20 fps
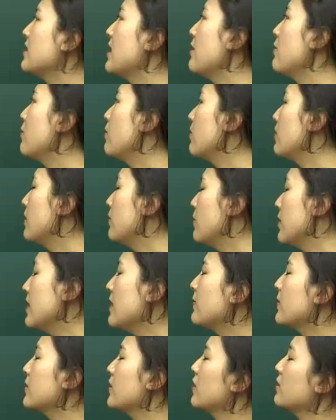that
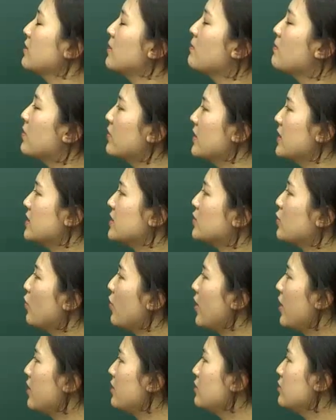whenever the number is
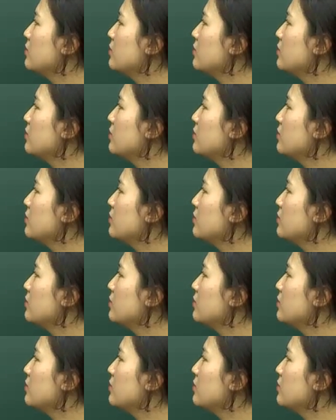squared,